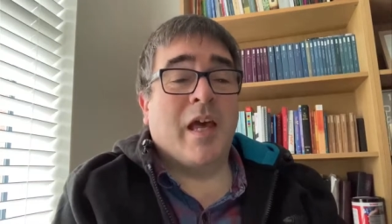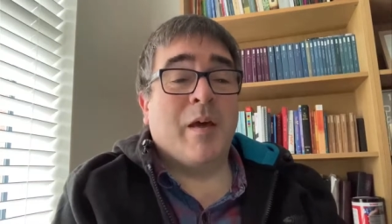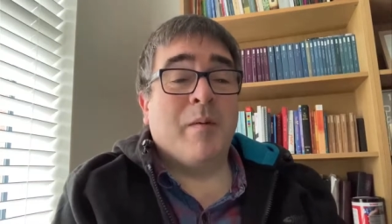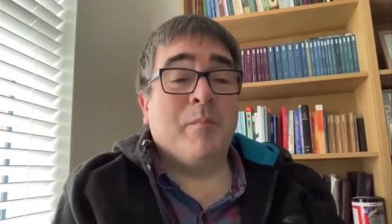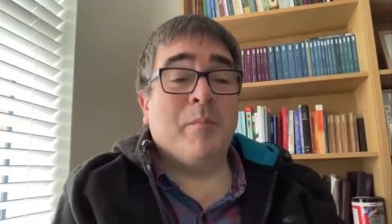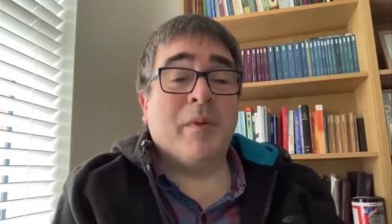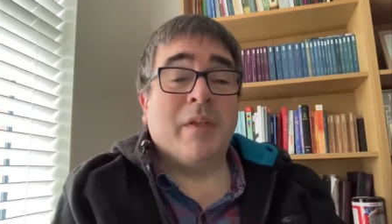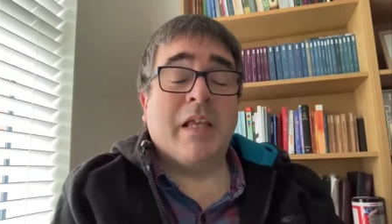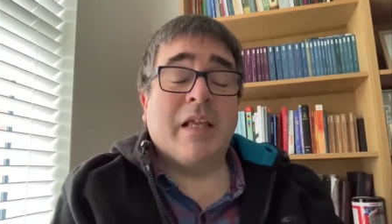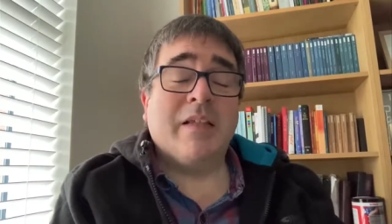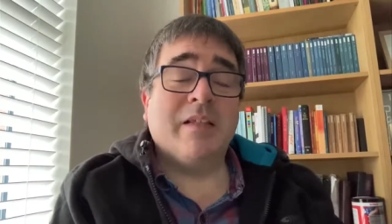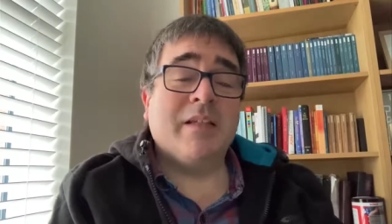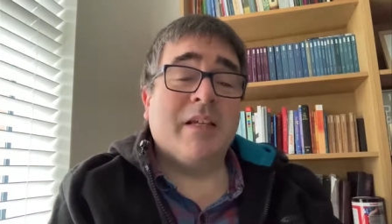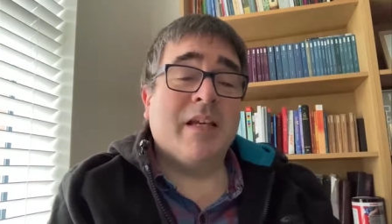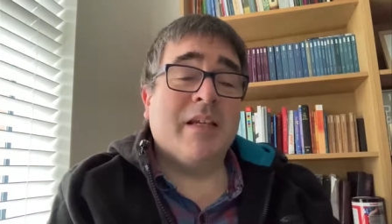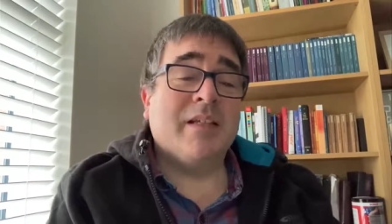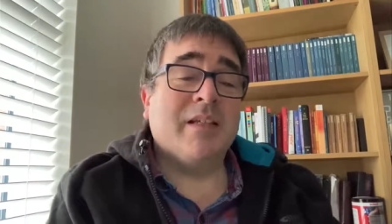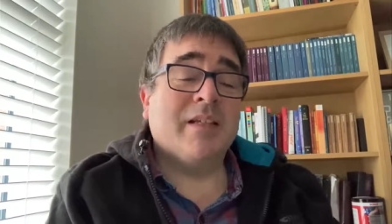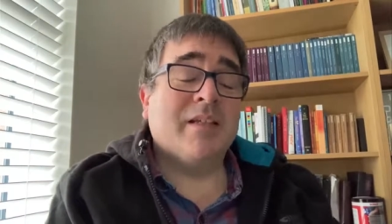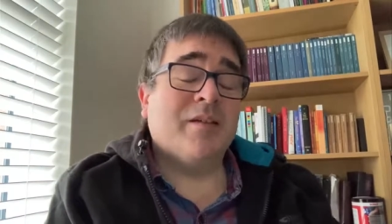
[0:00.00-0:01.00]
But then
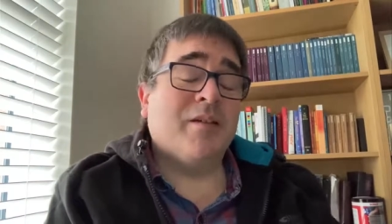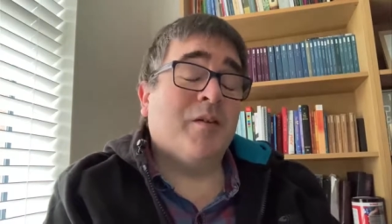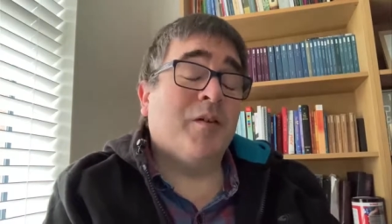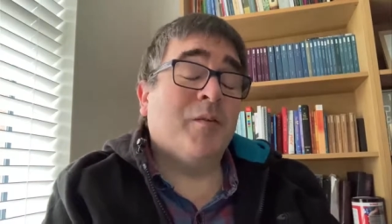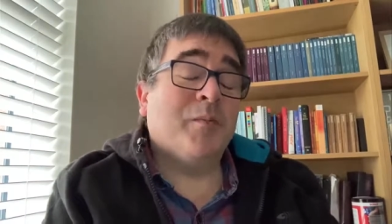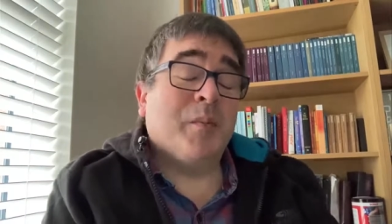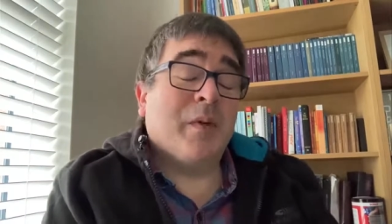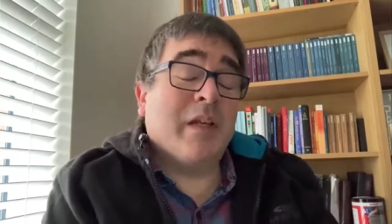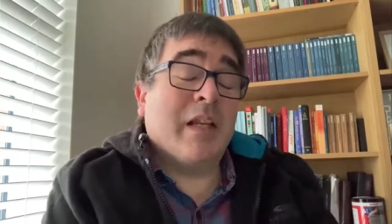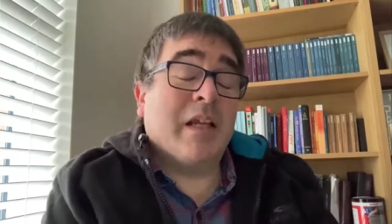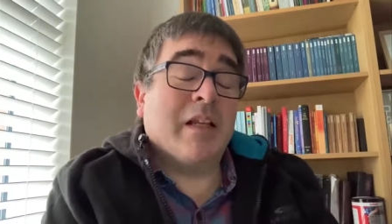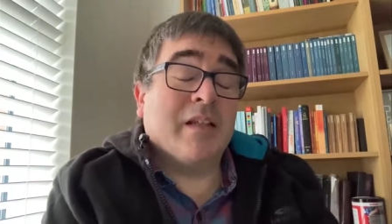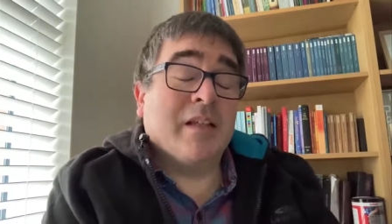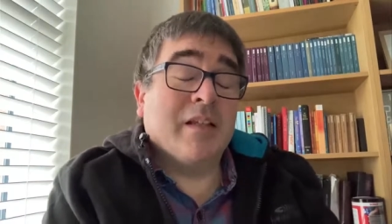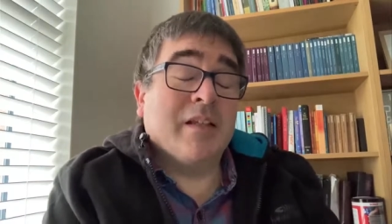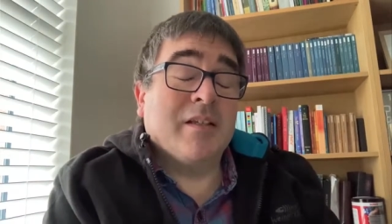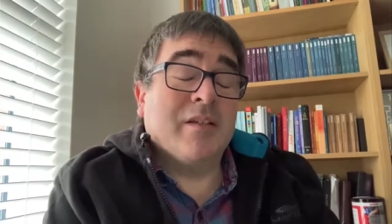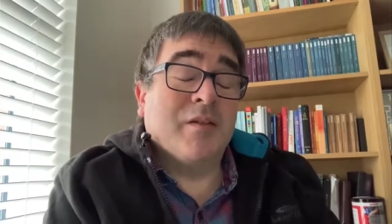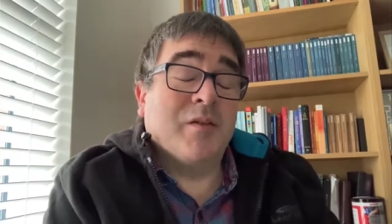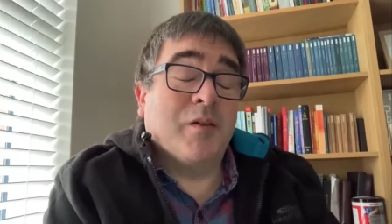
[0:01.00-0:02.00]
Jesus, God
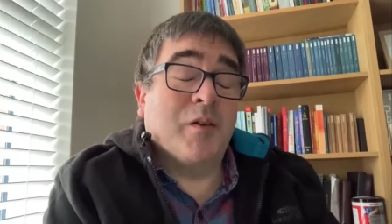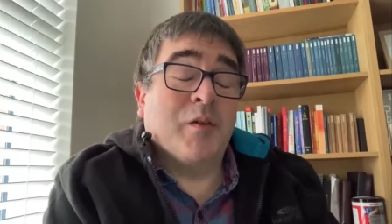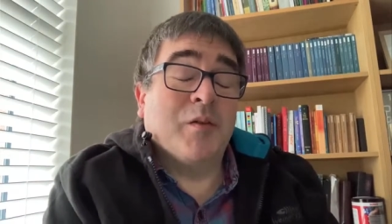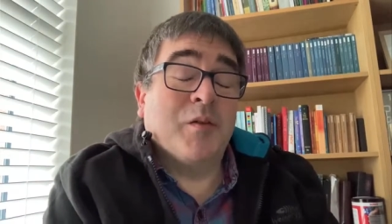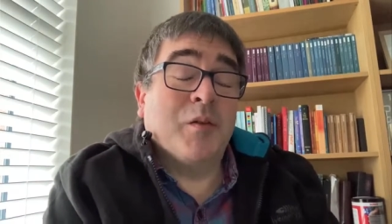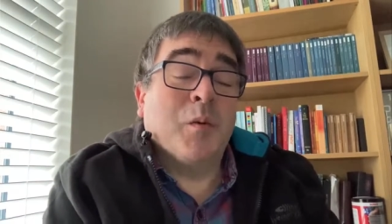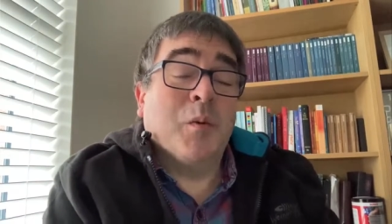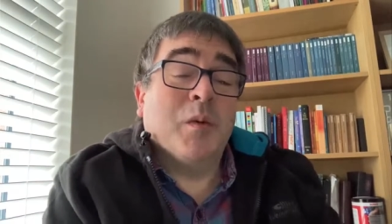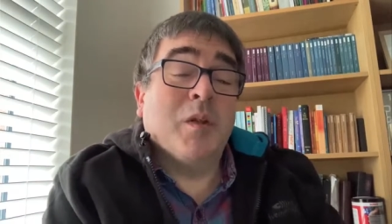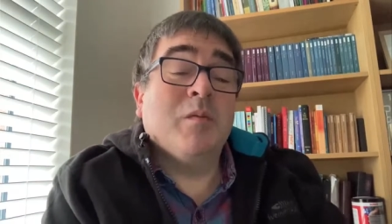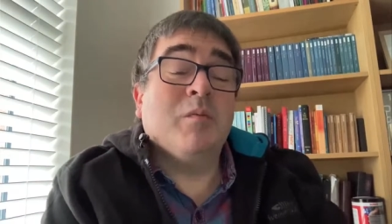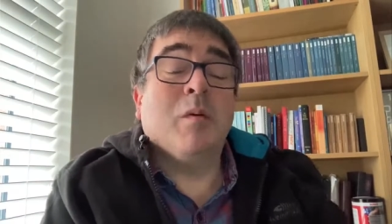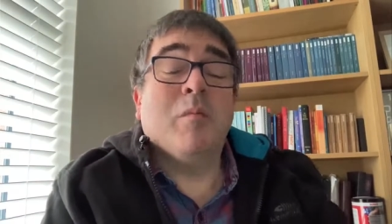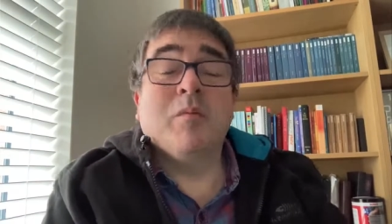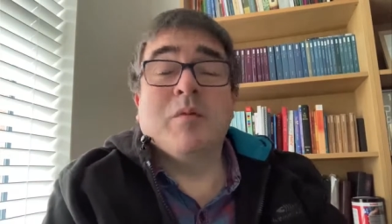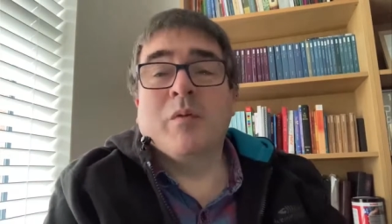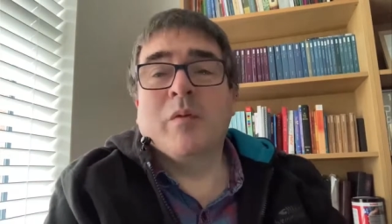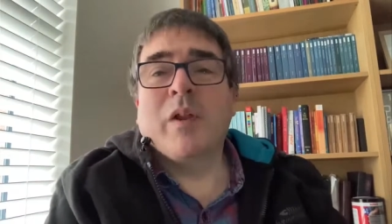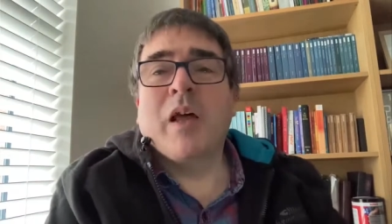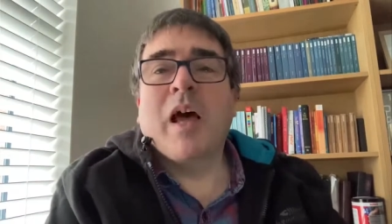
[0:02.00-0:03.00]
predicted, God told us what
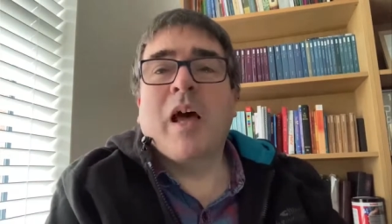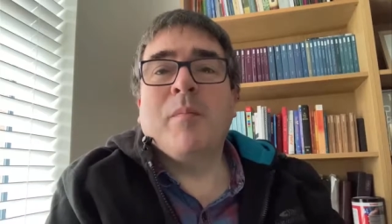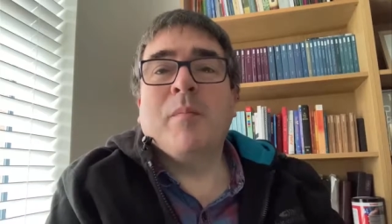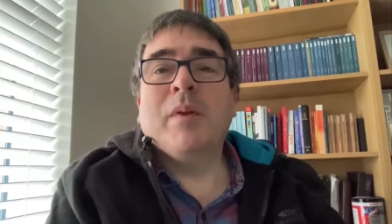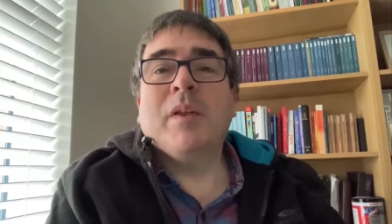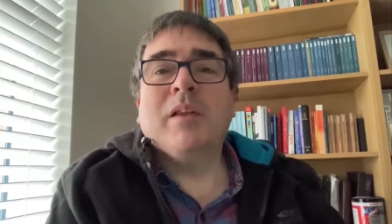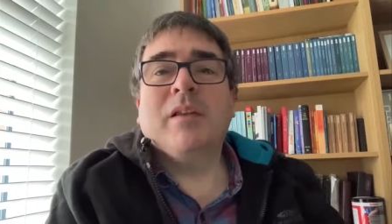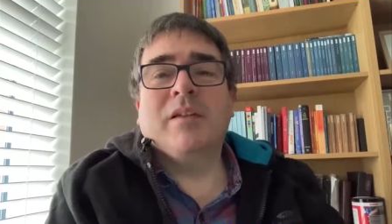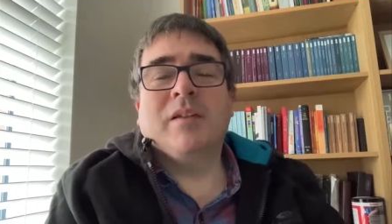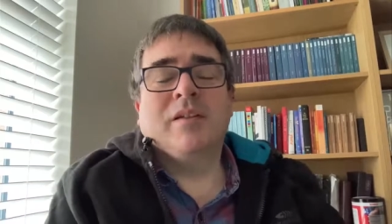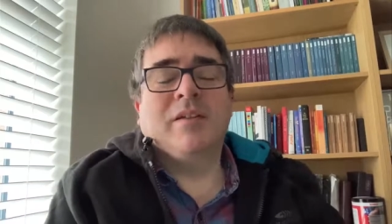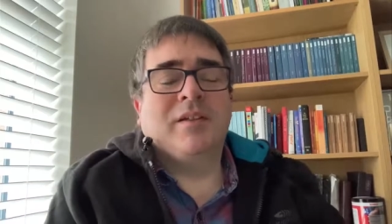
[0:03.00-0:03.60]
was going to happen.